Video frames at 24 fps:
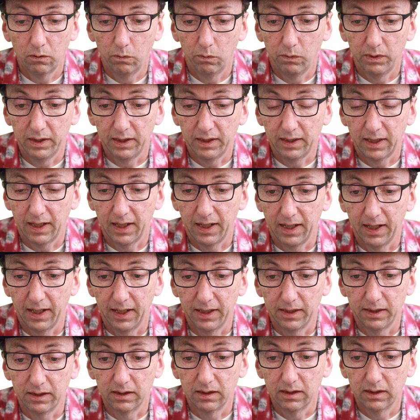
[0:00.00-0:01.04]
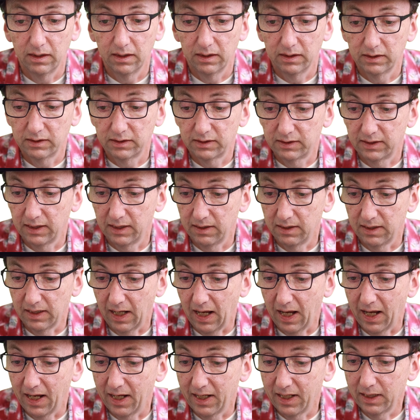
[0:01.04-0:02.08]
we can see the
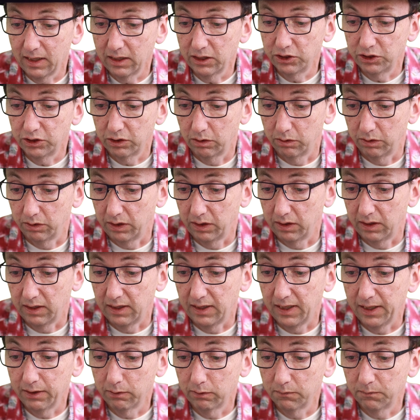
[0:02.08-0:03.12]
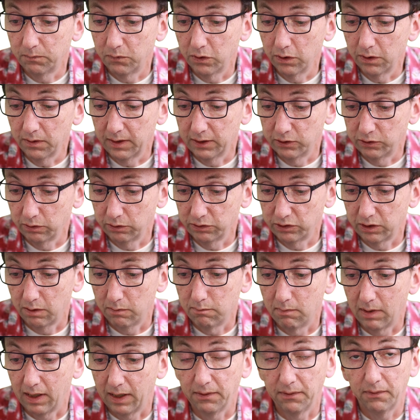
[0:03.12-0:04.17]
age, the year of birth. There's also
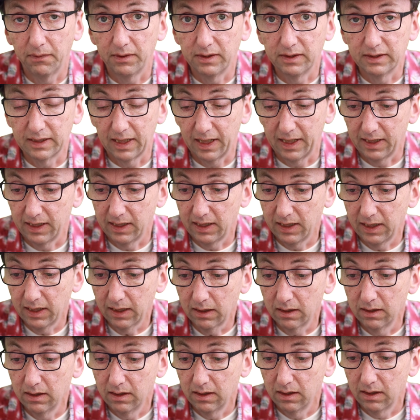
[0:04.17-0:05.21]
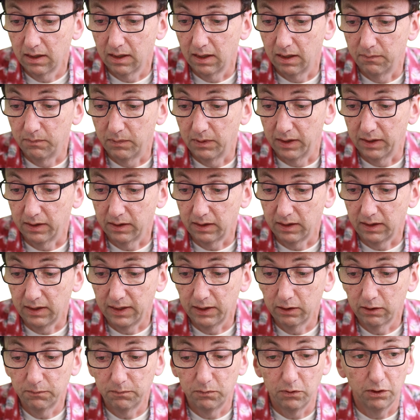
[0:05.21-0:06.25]
month and day in here, but the
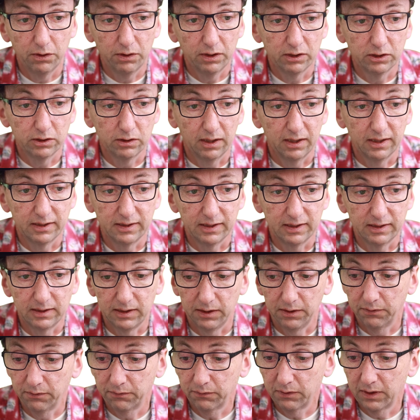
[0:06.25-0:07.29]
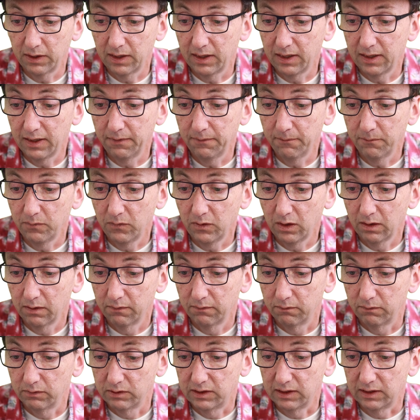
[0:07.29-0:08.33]
year of birth is 1963,
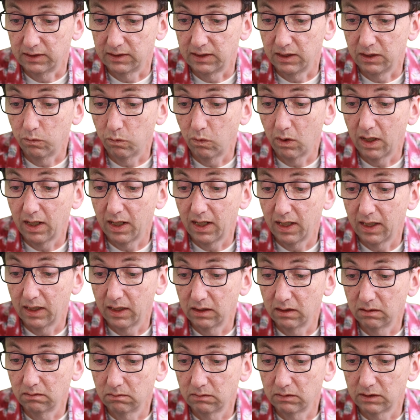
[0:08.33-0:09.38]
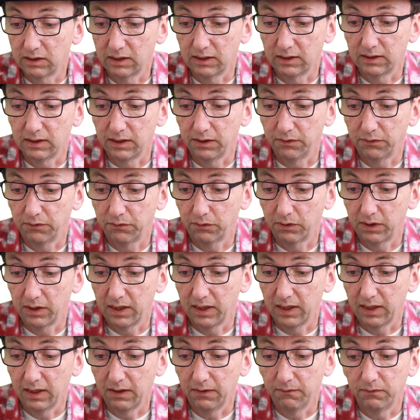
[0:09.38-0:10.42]
61,
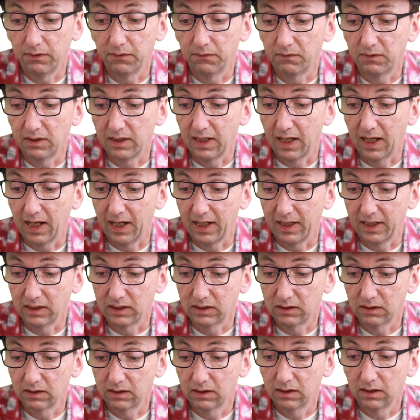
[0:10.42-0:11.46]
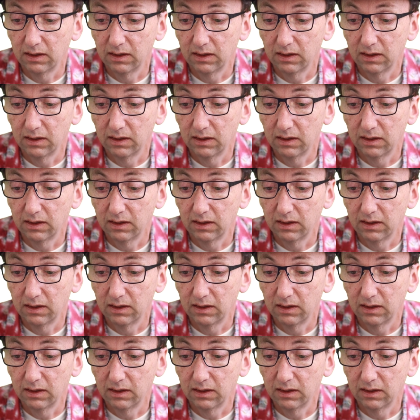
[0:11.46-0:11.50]
63, 58,